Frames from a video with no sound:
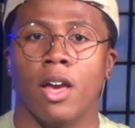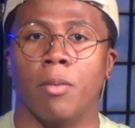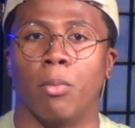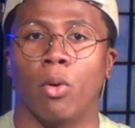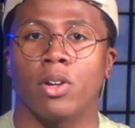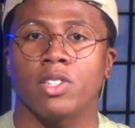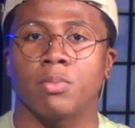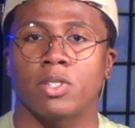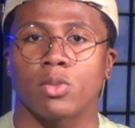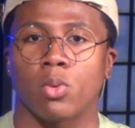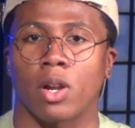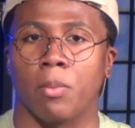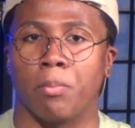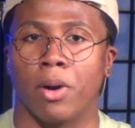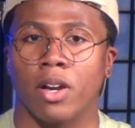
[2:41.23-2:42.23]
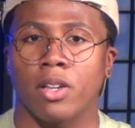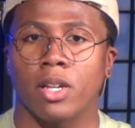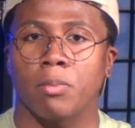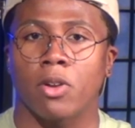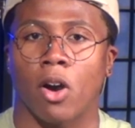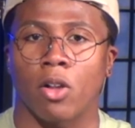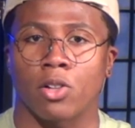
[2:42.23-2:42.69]
Boys must wear a
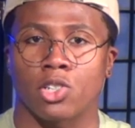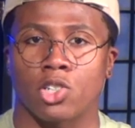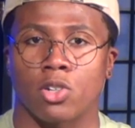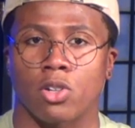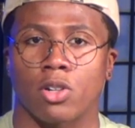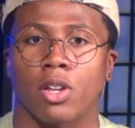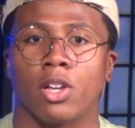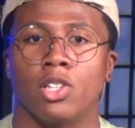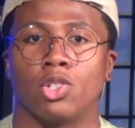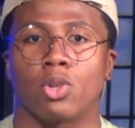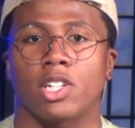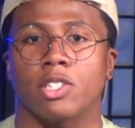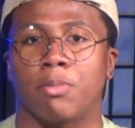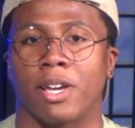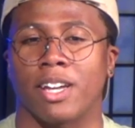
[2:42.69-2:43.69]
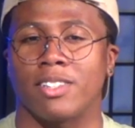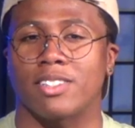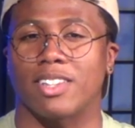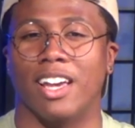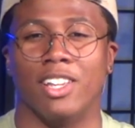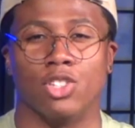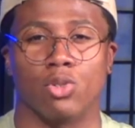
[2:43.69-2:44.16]
button-up collar shirt, dress pants,
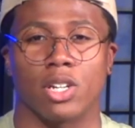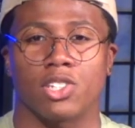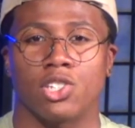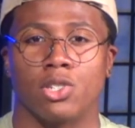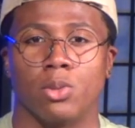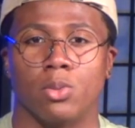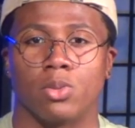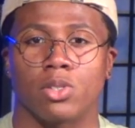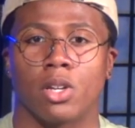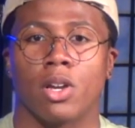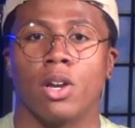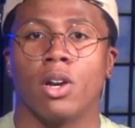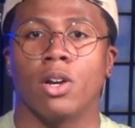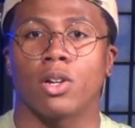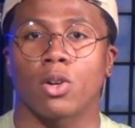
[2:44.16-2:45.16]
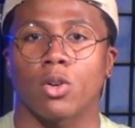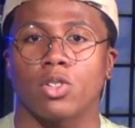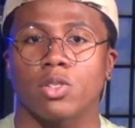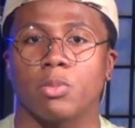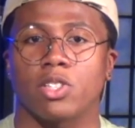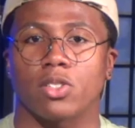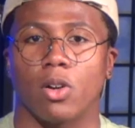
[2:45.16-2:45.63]
and dress shoes.
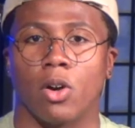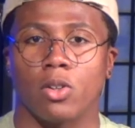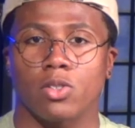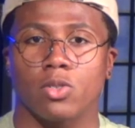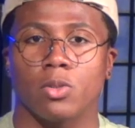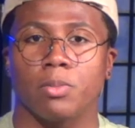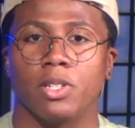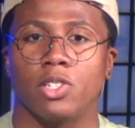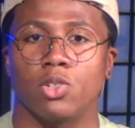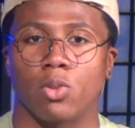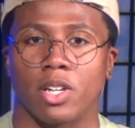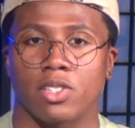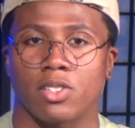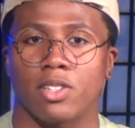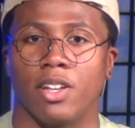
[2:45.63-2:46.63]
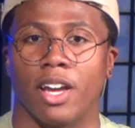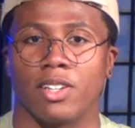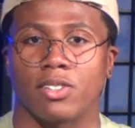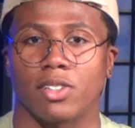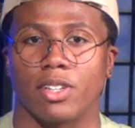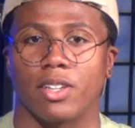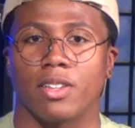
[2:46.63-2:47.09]
Girls must also be dressed
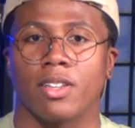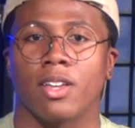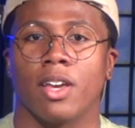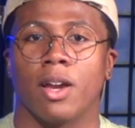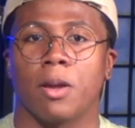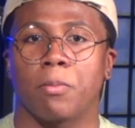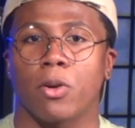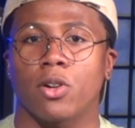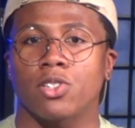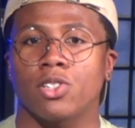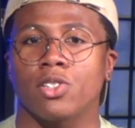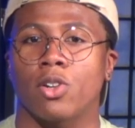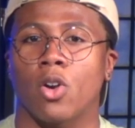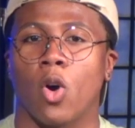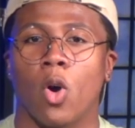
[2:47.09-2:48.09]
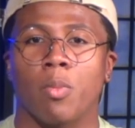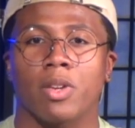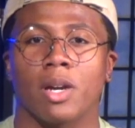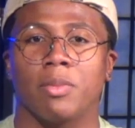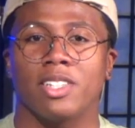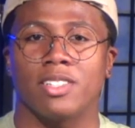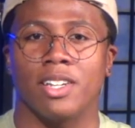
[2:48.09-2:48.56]
nicely. Purchase your
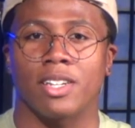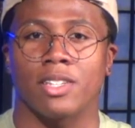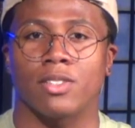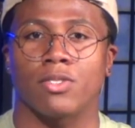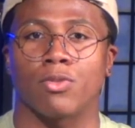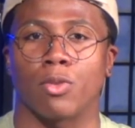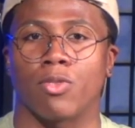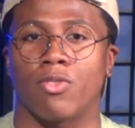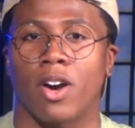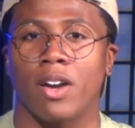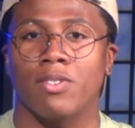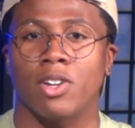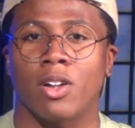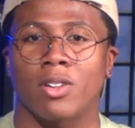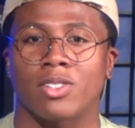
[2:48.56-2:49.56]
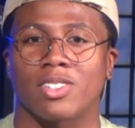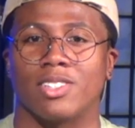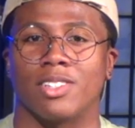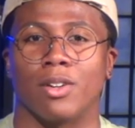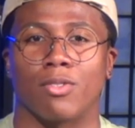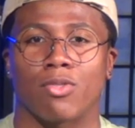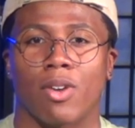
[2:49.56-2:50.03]
homecoming tickets for $5
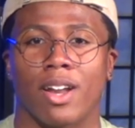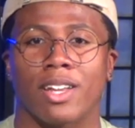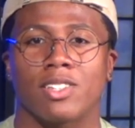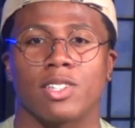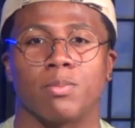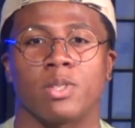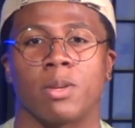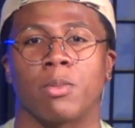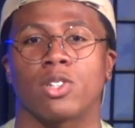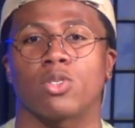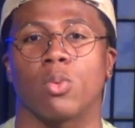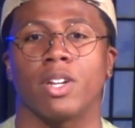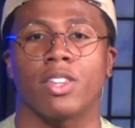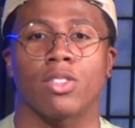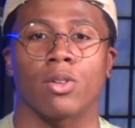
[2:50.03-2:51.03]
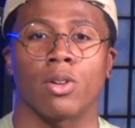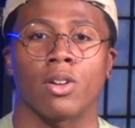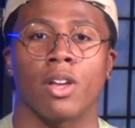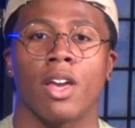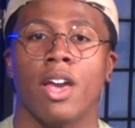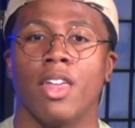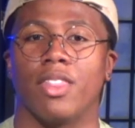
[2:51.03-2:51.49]
until Friday, September 23rd,
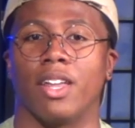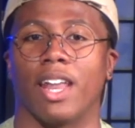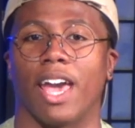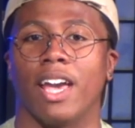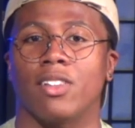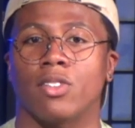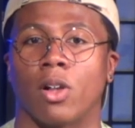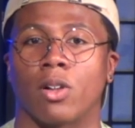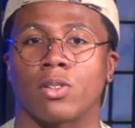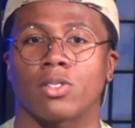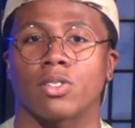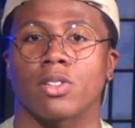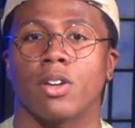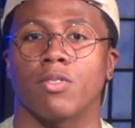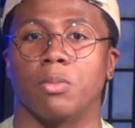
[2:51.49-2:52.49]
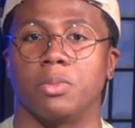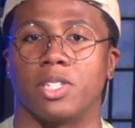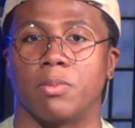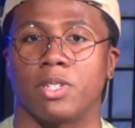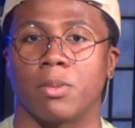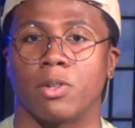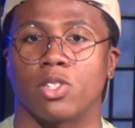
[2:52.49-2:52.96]
then $8 from
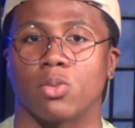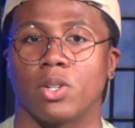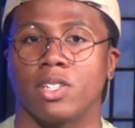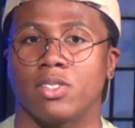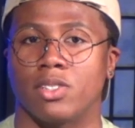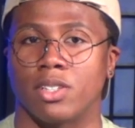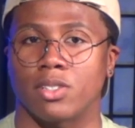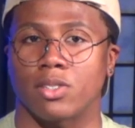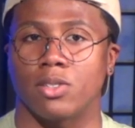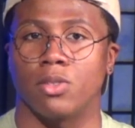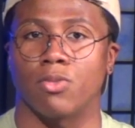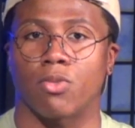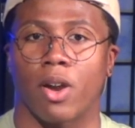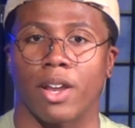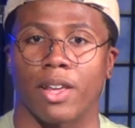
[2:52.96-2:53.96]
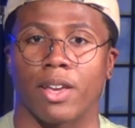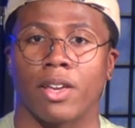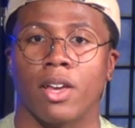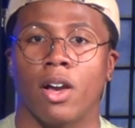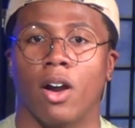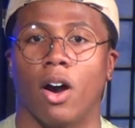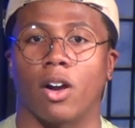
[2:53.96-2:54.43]
September 26th to Friday.
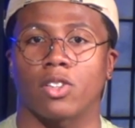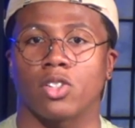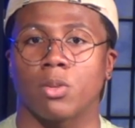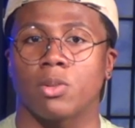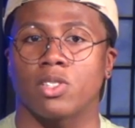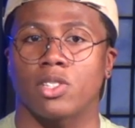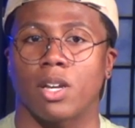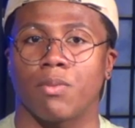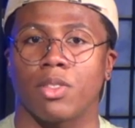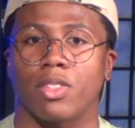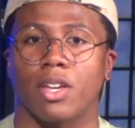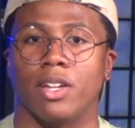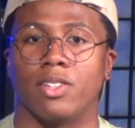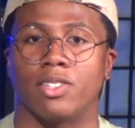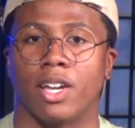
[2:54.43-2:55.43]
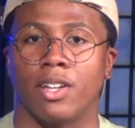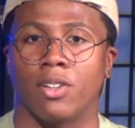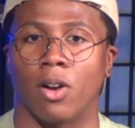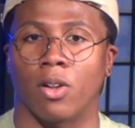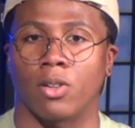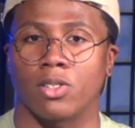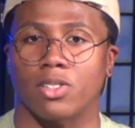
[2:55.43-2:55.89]
October 7th and $10
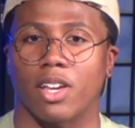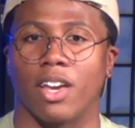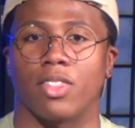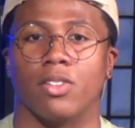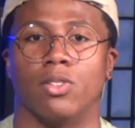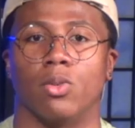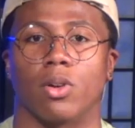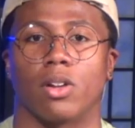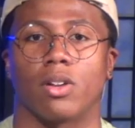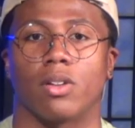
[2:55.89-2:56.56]
at the door.